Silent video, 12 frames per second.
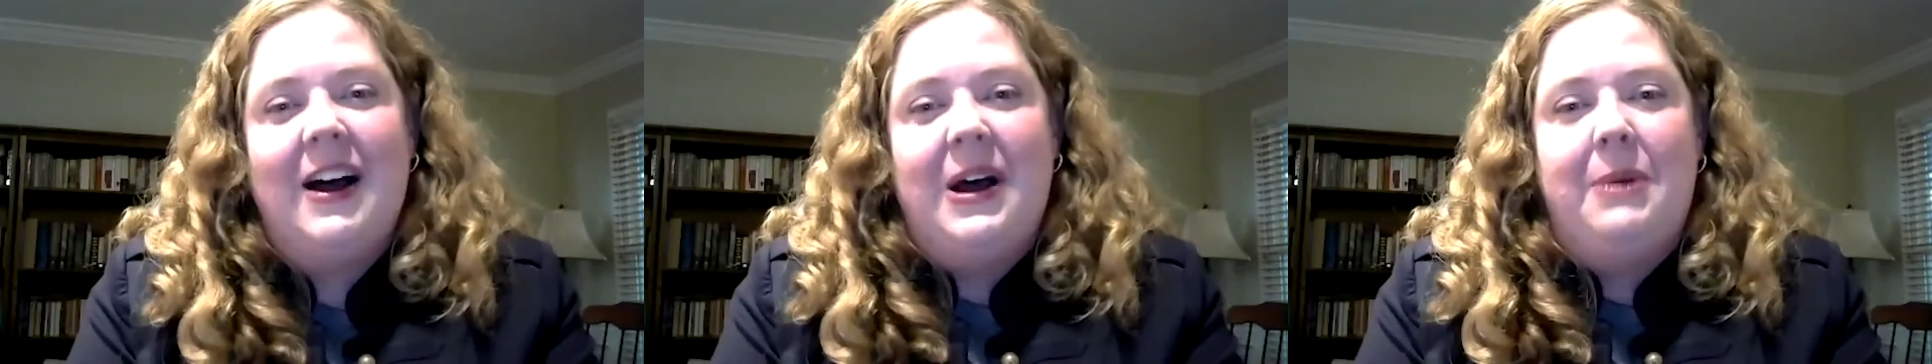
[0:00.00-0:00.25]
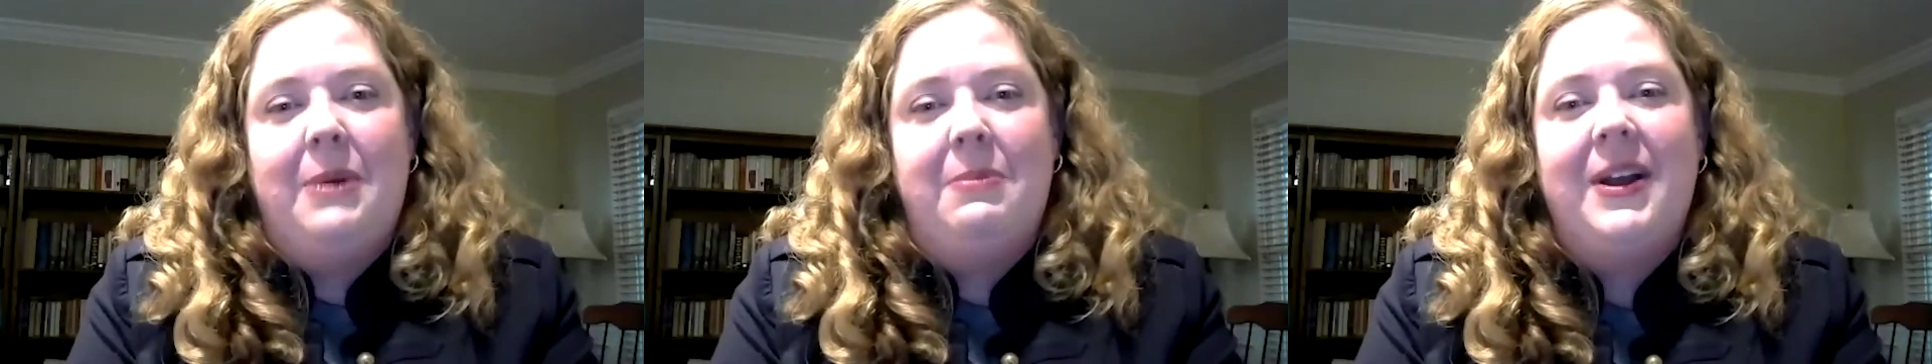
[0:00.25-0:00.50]

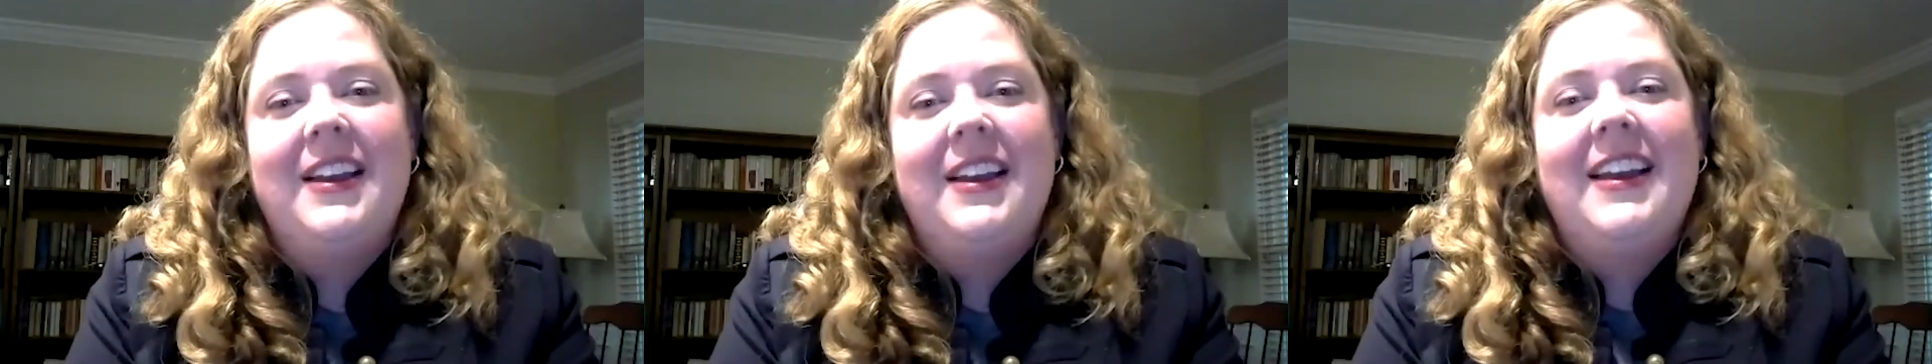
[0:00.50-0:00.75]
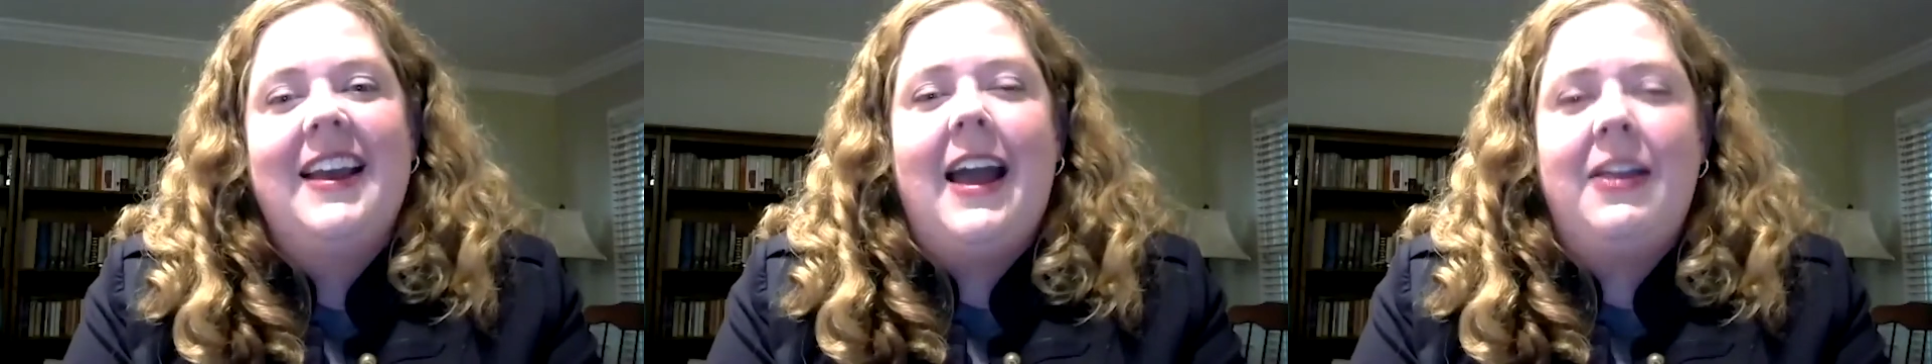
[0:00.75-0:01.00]
um,
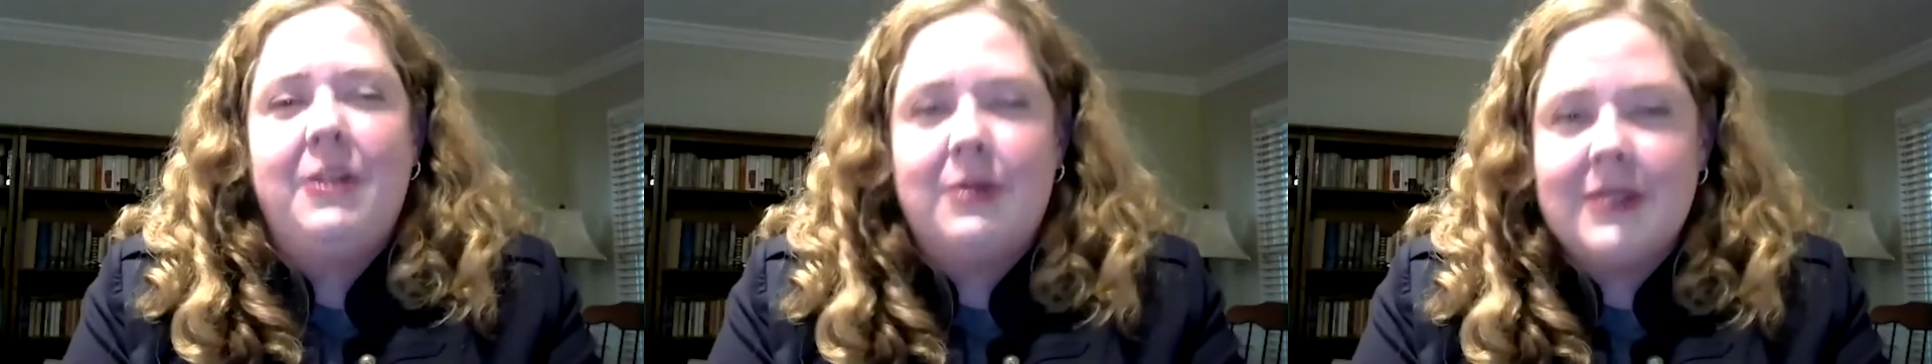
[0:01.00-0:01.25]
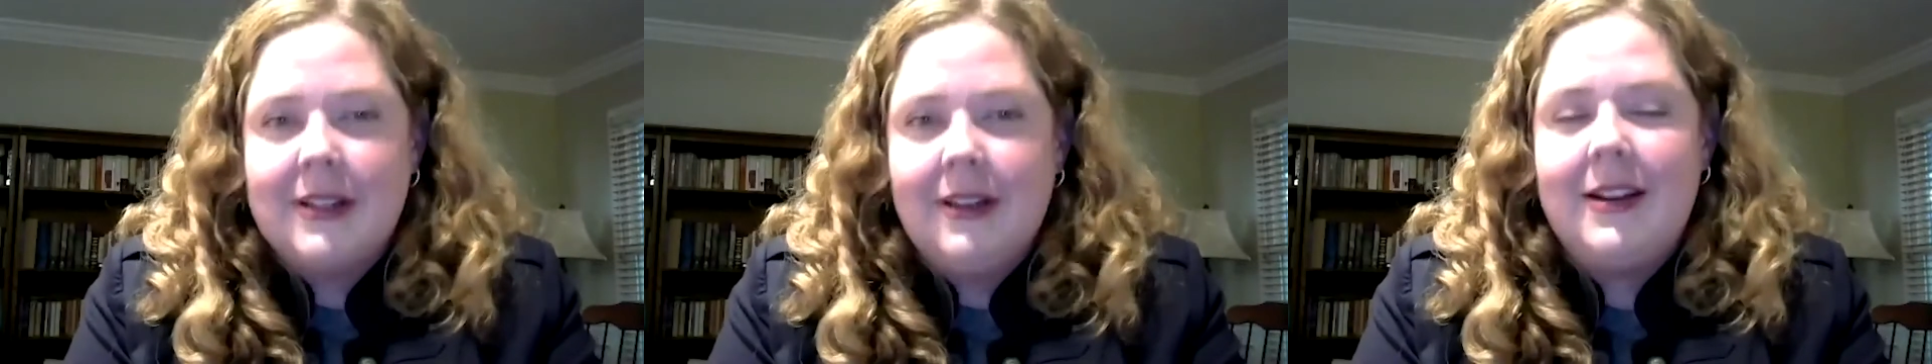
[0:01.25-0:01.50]
and there
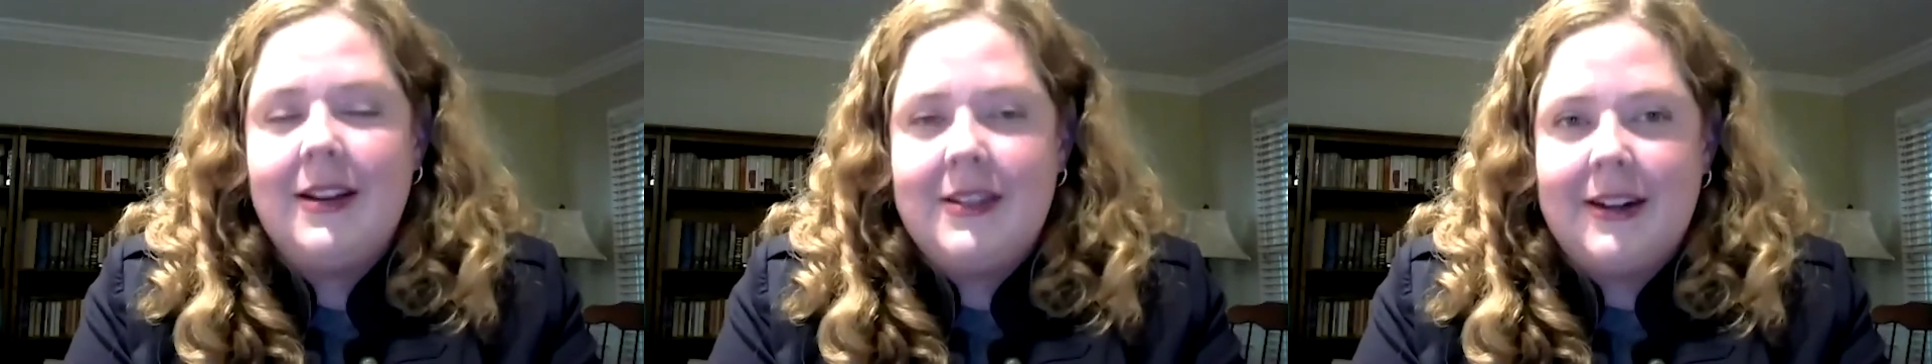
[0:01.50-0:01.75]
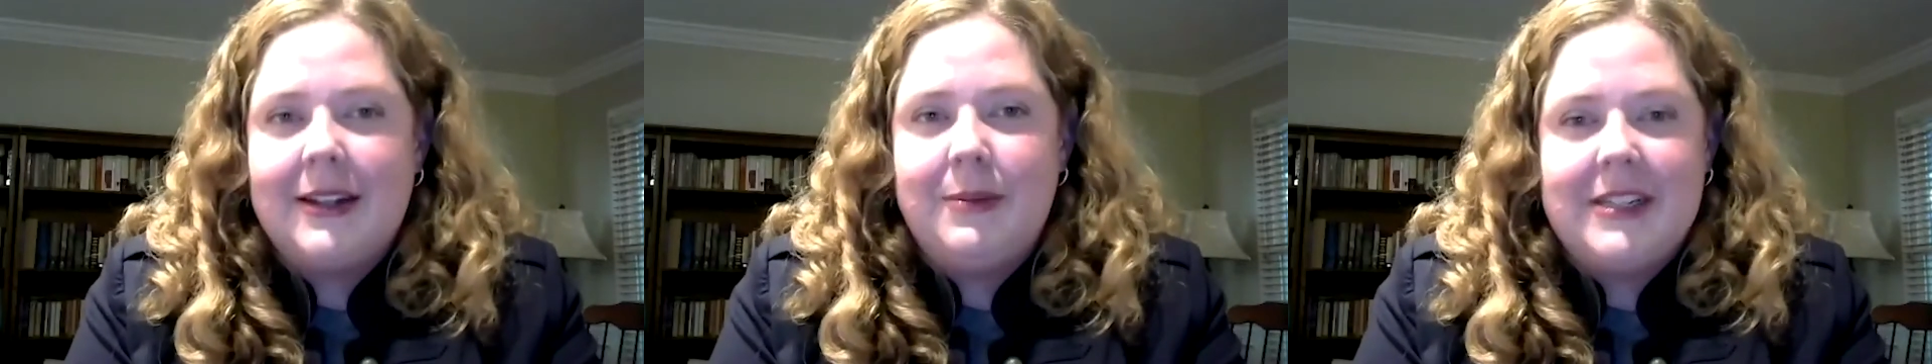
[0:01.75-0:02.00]
was a lot of
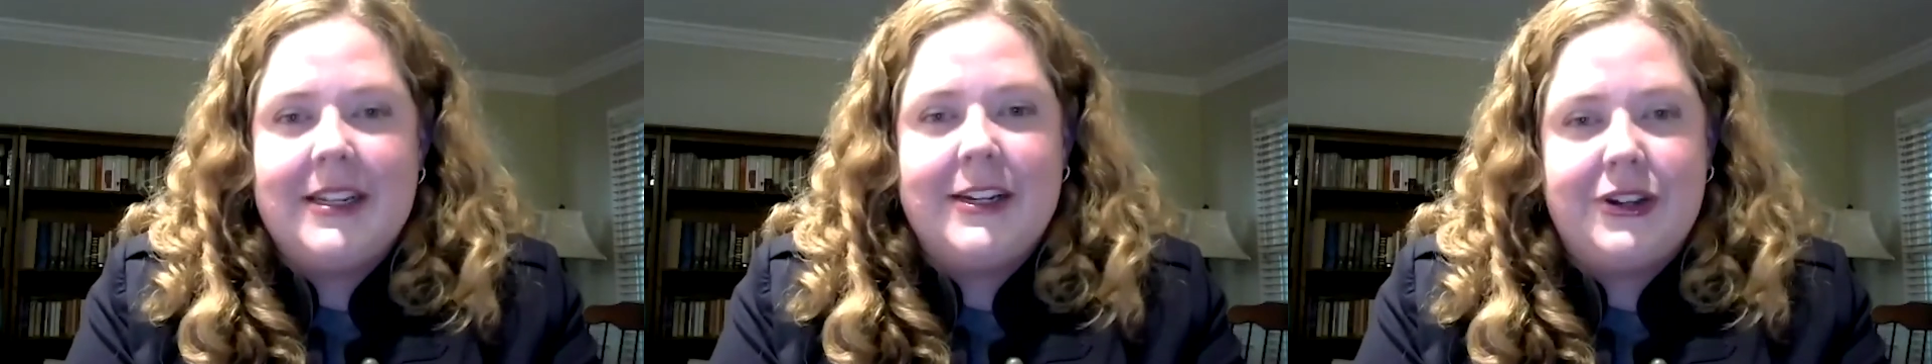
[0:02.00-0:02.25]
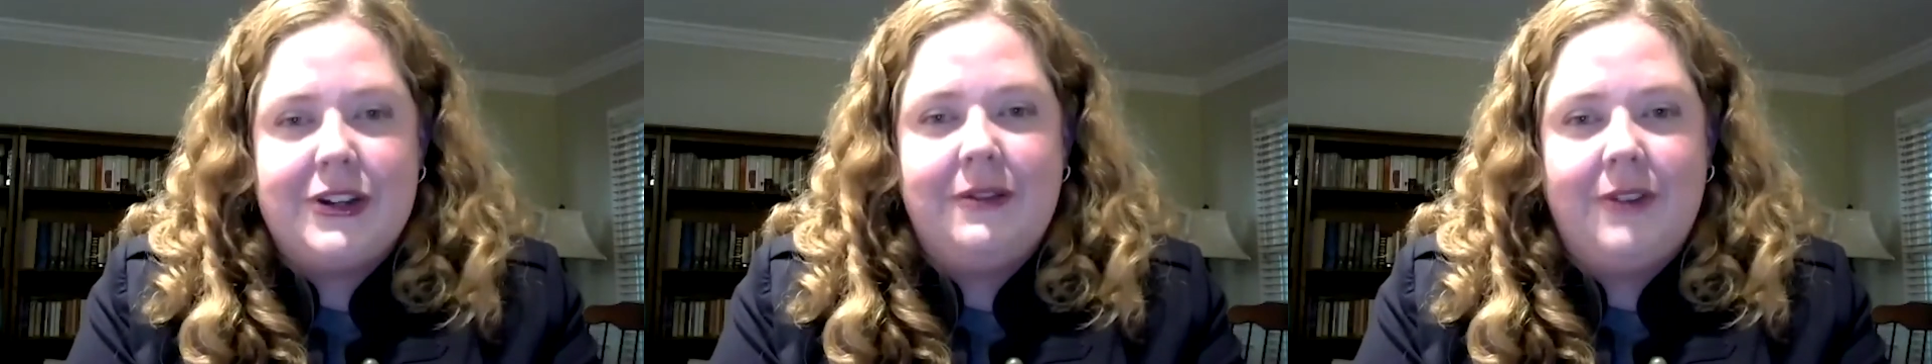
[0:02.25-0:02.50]

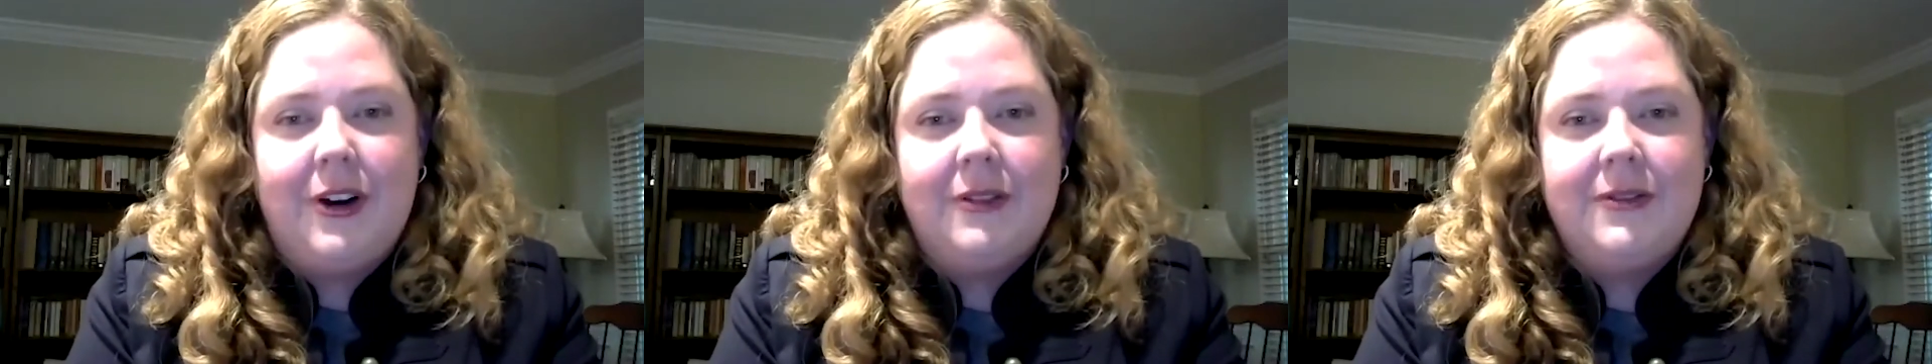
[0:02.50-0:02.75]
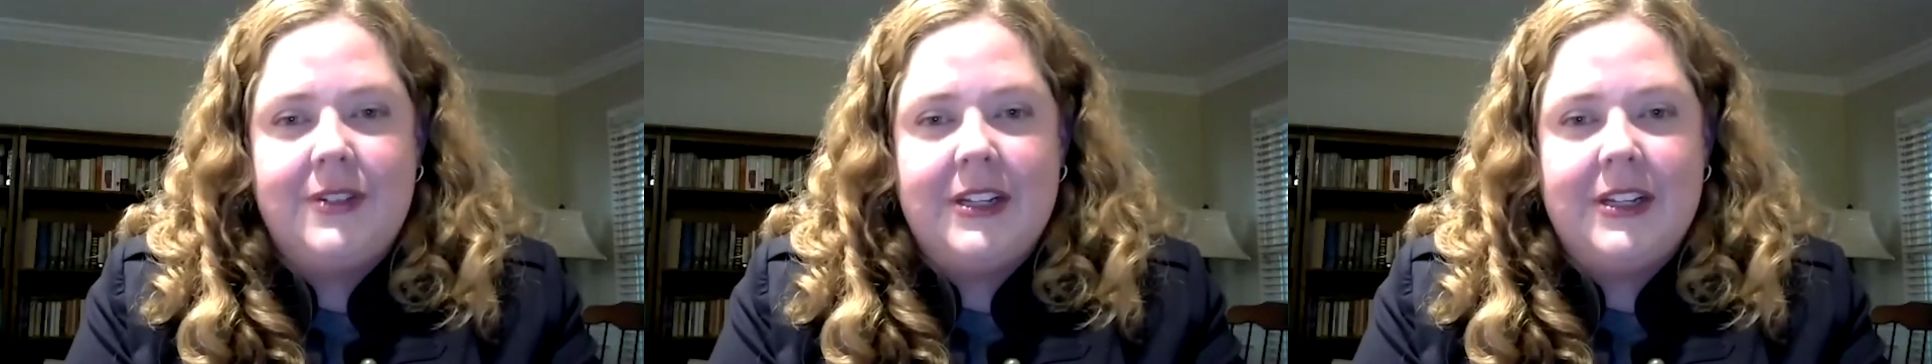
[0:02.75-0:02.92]
documentation involved